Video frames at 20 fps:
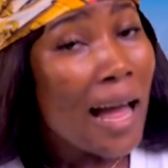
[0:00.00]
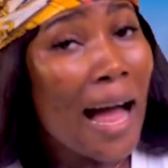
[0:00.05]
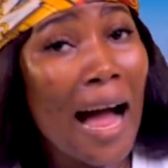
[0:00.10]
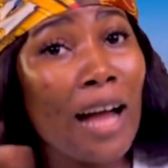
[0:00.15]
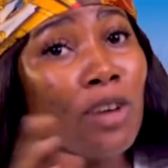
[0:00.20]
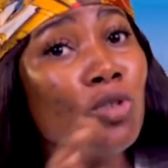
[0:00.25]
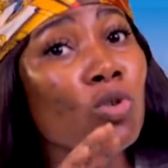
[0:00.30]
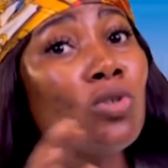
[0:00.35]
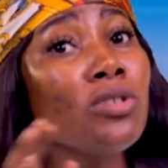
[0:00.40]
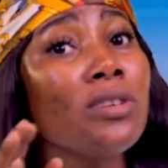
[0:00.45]

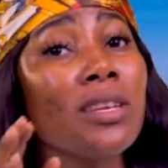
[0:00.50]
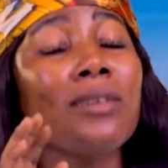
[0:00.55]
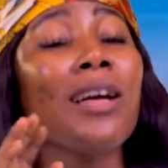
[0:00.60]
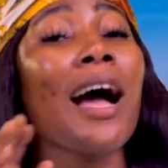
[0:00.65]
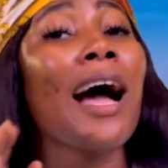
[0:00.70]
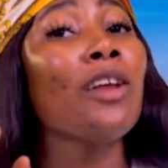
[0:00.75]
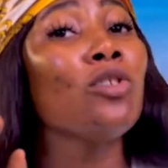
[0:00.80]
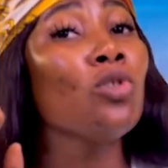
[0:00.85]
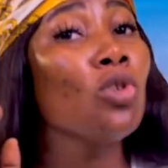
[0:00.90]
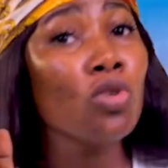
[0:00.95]
I
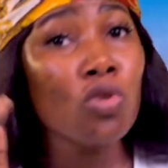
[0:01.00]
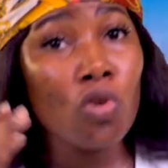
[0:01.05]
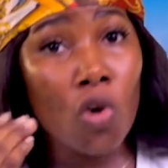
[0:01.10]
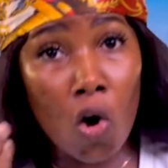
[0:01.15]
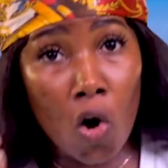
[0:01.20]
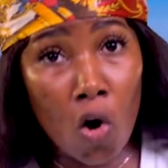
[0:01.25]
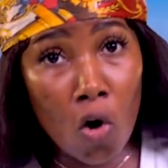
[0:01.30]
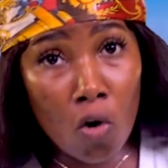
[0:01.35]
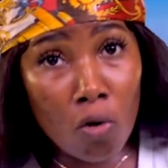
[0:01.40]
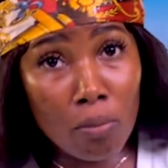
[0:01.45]
don't
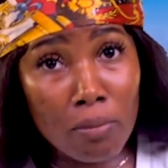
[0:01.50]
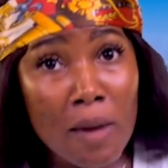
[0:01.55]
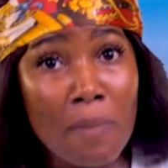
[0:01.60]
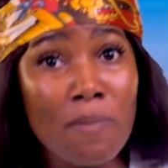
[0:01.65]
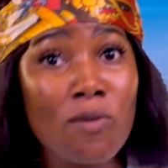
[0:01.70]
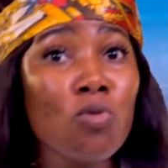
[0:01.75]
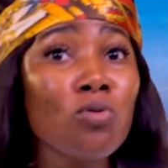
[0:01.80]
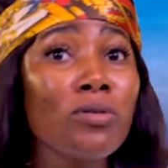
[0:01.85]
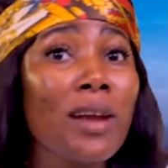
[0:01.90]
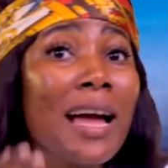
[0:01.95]
know,
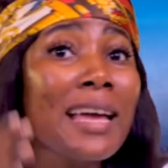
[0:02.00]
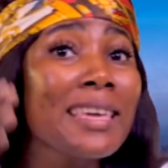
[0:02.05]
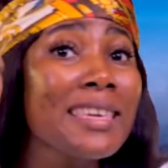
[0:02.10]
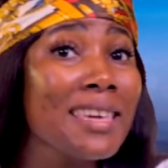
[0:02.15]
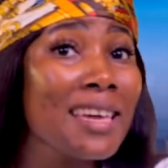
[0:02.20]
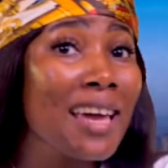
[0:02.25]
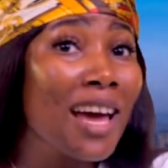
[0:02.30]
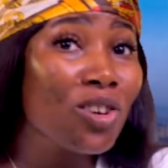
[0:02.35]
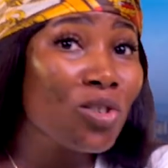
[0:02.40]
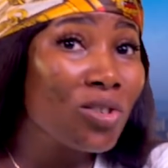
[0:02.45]
maybe we not
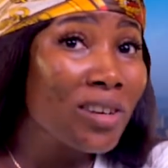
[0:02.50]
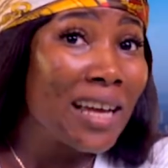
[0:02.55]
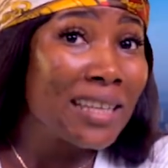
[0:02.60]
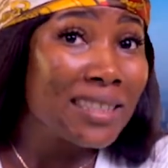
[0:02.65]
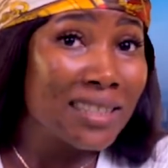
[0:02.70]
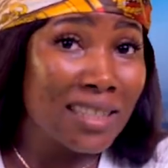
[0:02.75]
hear another